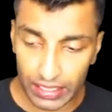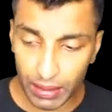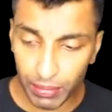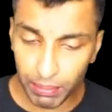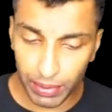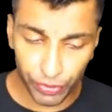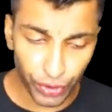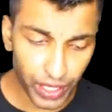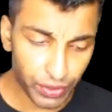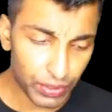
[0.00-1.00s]
example,
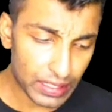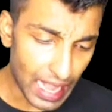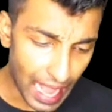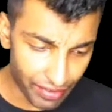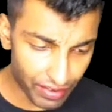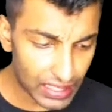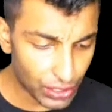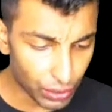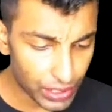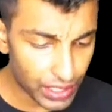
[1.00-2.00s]
before it was
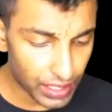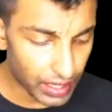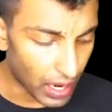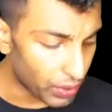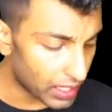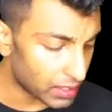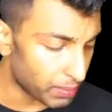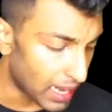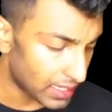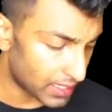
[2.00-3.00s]
average cost, now it is
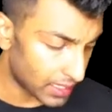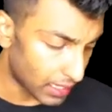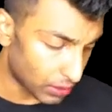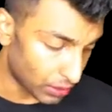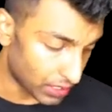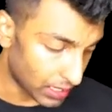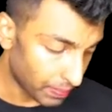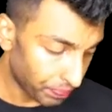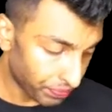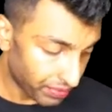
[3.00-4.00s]
marginal cost.
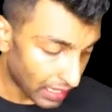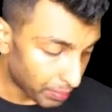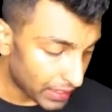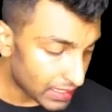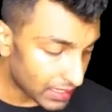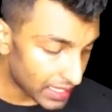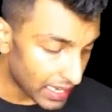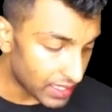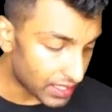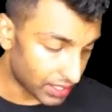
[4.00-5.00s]
That means
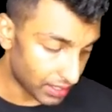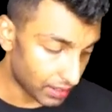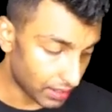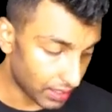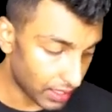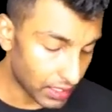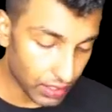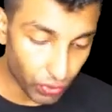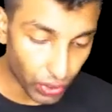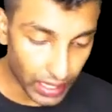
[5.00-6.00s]
change
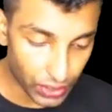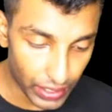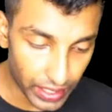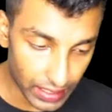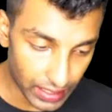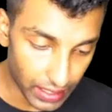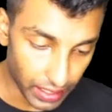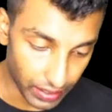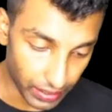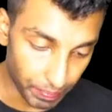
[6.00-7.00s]
is what actually
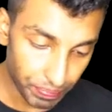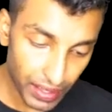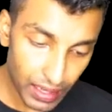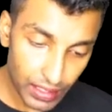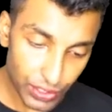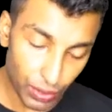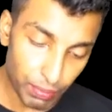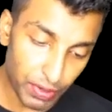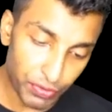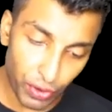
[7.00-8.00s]
consider here.
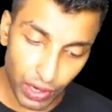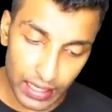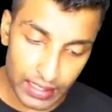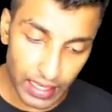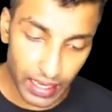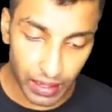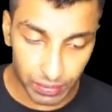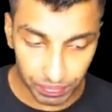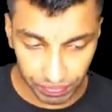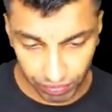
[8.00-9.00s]
So before, let's say